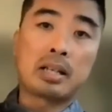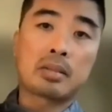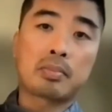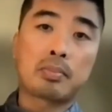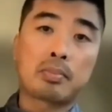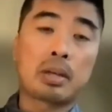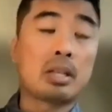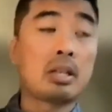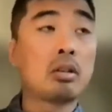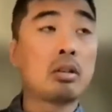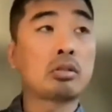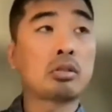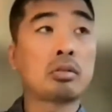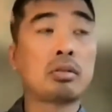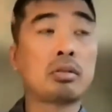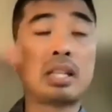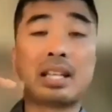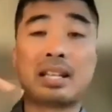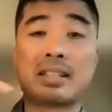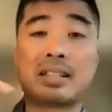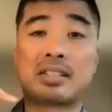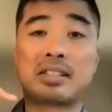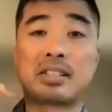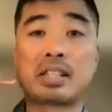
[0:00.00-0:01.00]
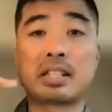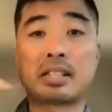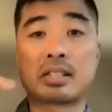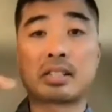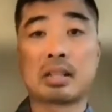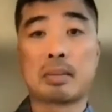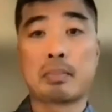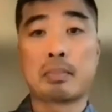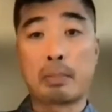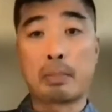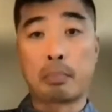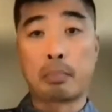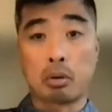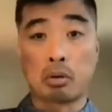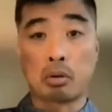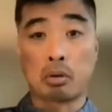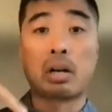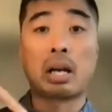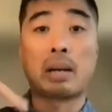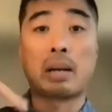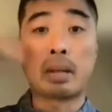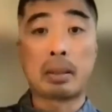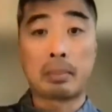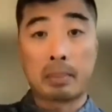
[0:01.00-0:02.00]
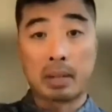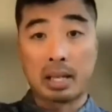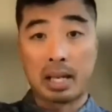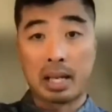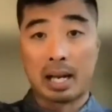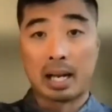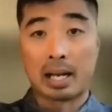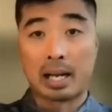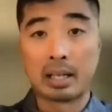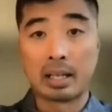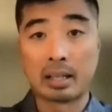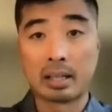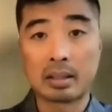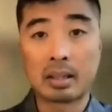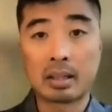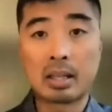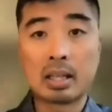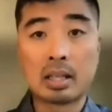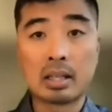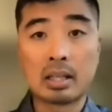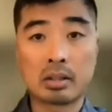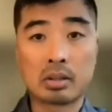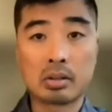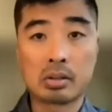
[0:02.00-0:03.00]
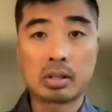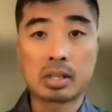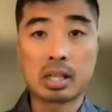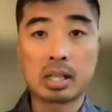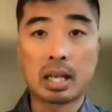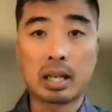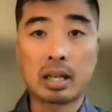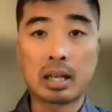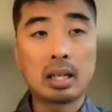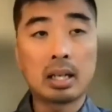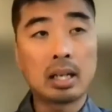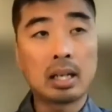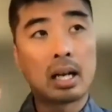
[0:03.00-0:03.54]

but you also need a system and programming behind it to say,